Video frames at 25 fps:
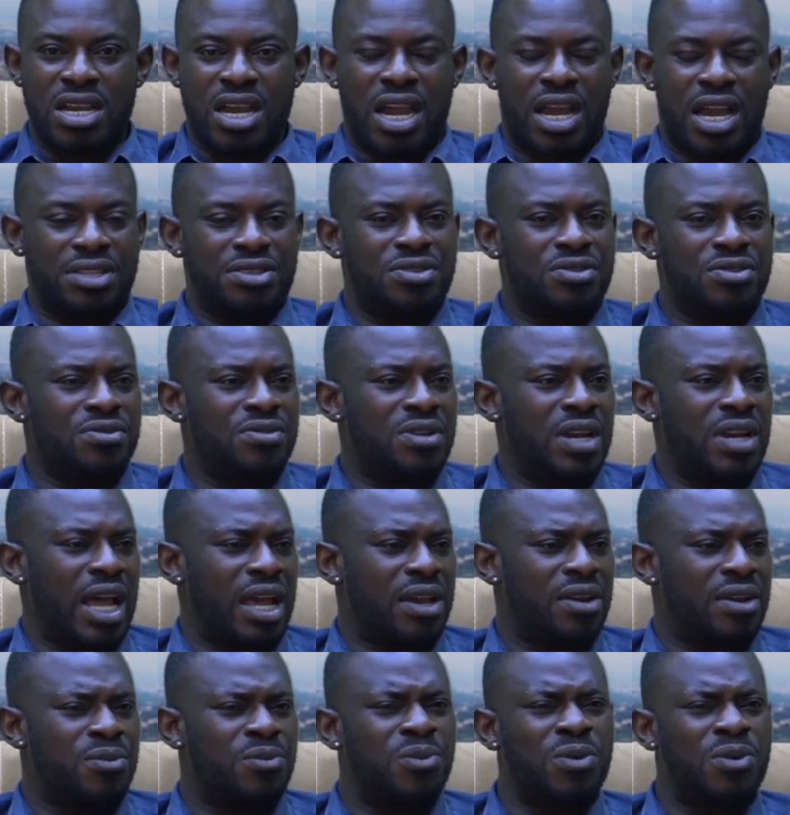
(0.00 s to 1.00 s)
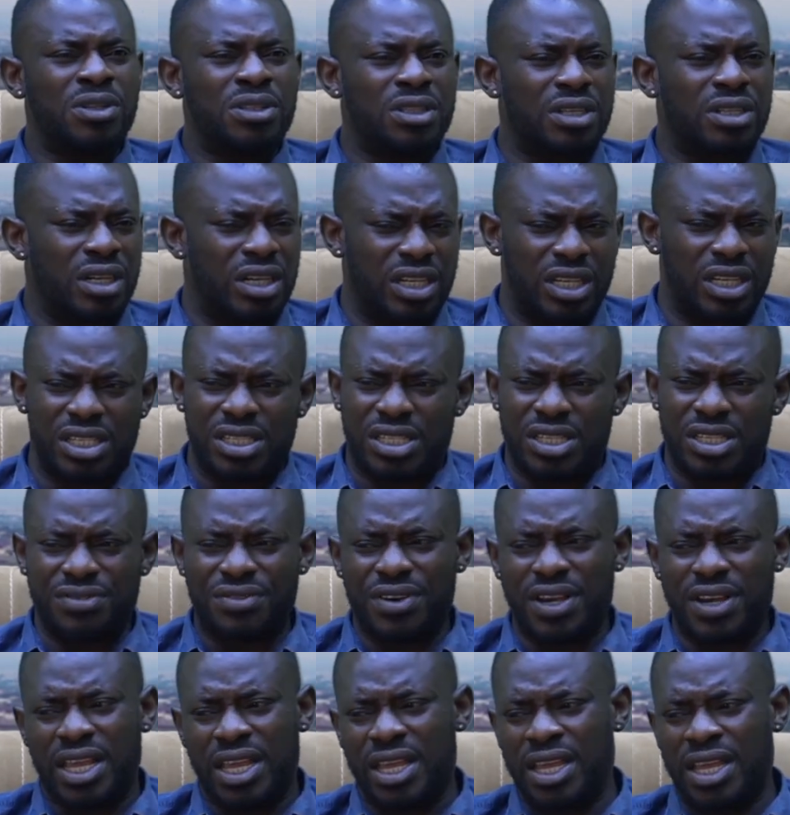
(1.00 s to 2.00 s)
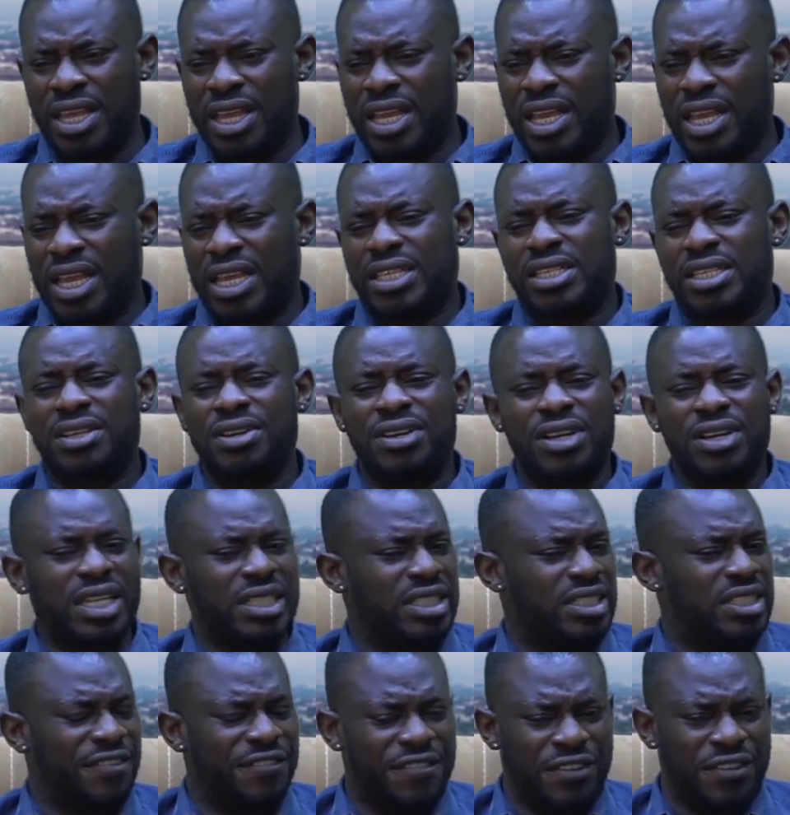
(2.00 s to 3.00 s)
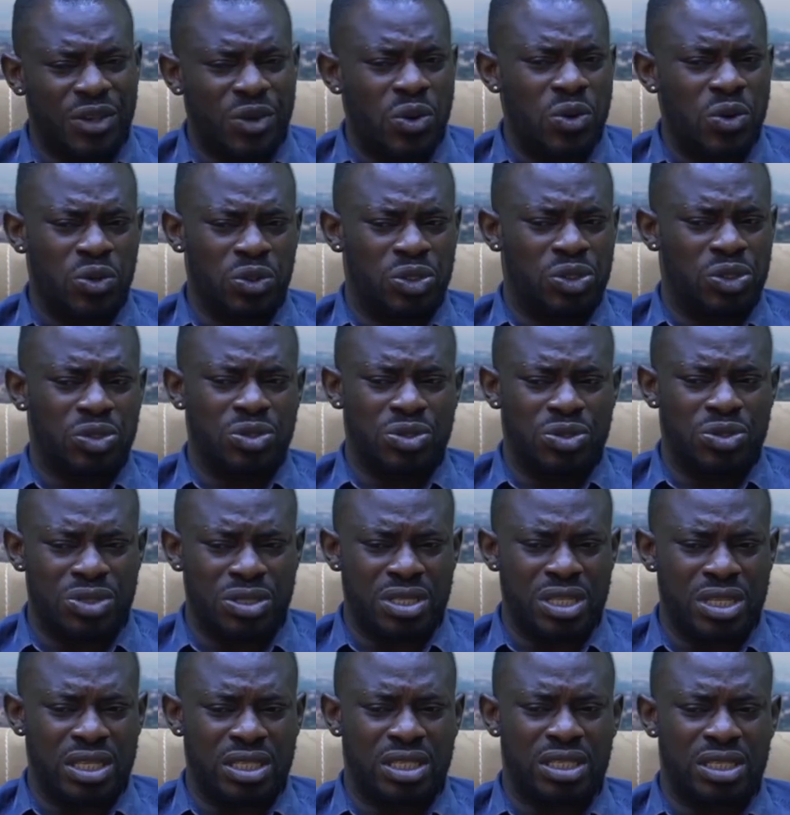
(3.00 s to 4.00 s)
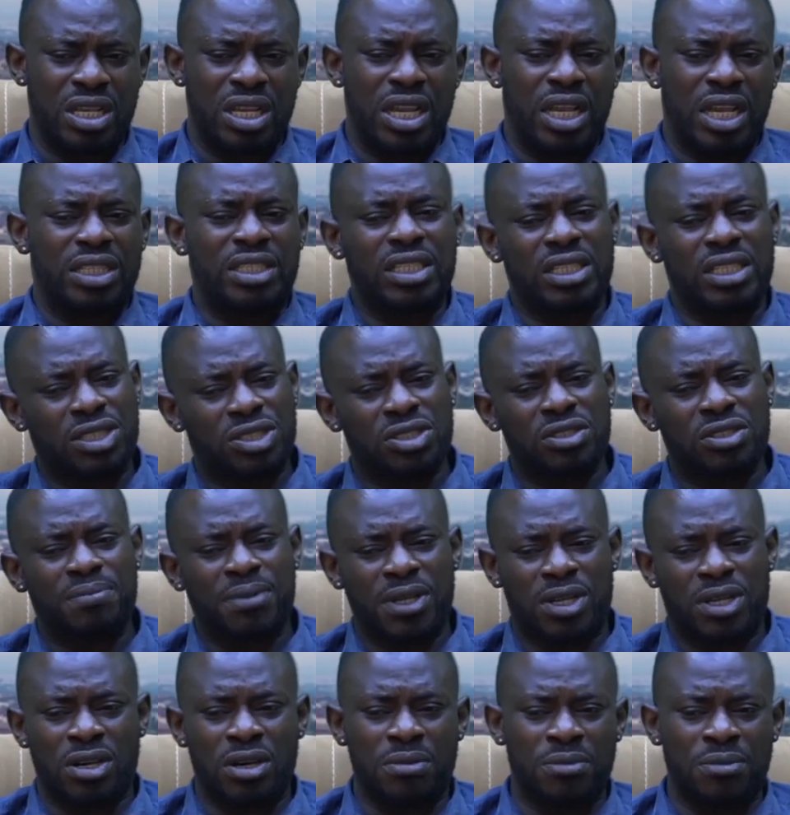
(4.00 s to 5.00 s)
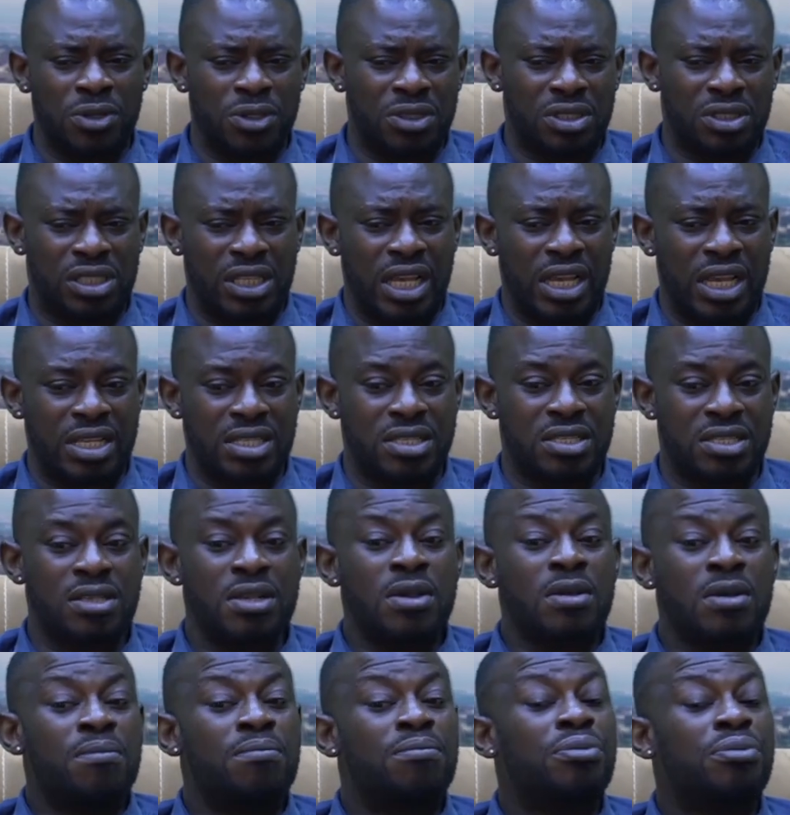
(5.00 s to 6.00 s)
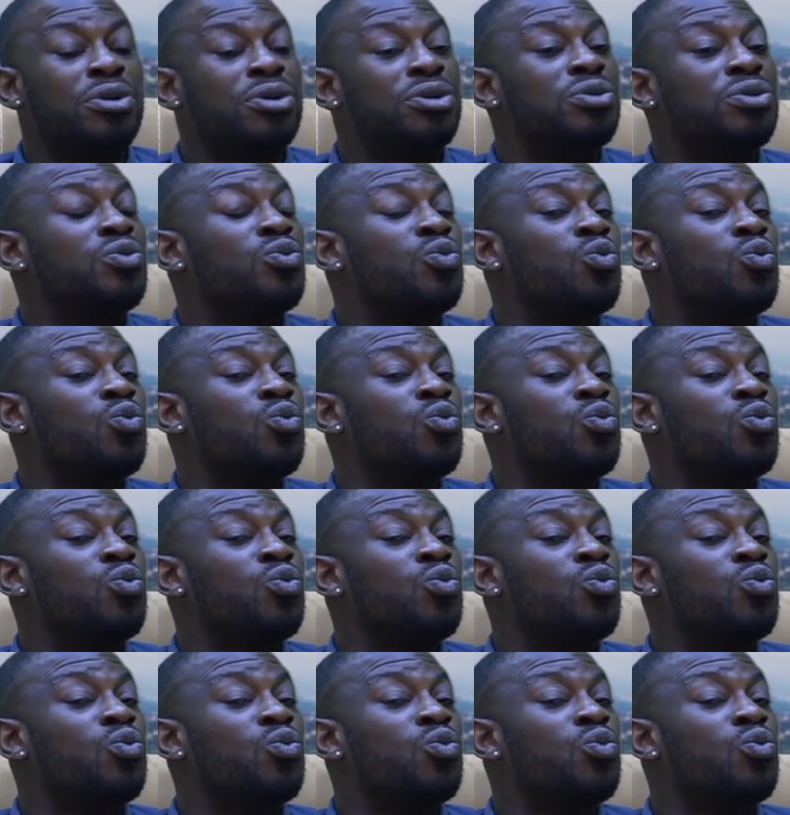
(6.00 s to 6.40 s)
and you like wonder is it really is it really difficult to do this this should be common sense but